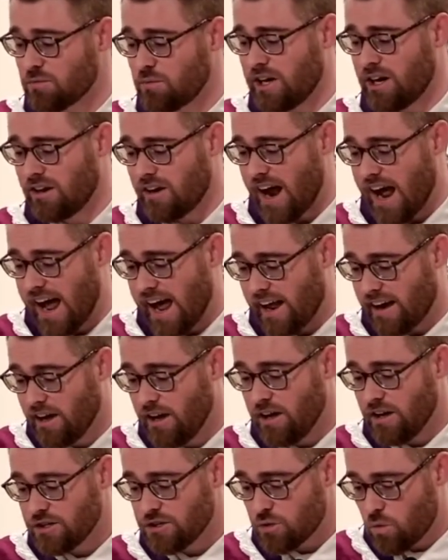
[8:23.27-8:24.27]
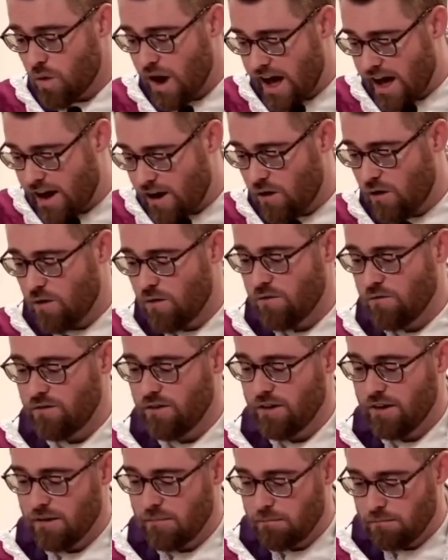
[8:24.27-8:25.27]
We are at 12
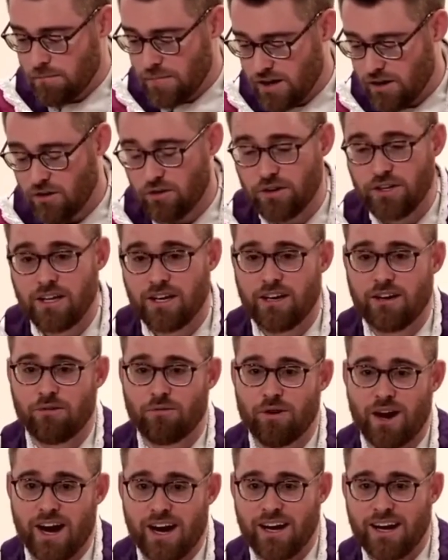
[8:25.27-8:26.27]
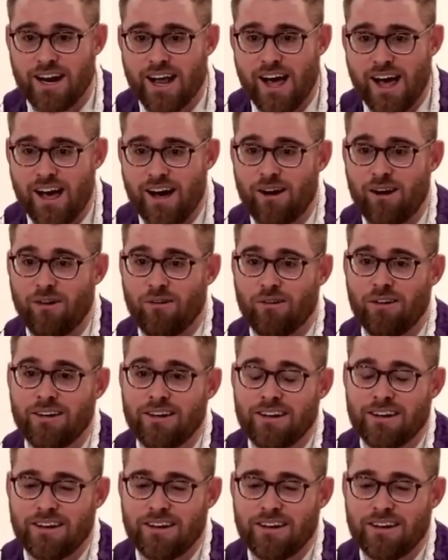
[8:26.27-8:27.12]
million right now.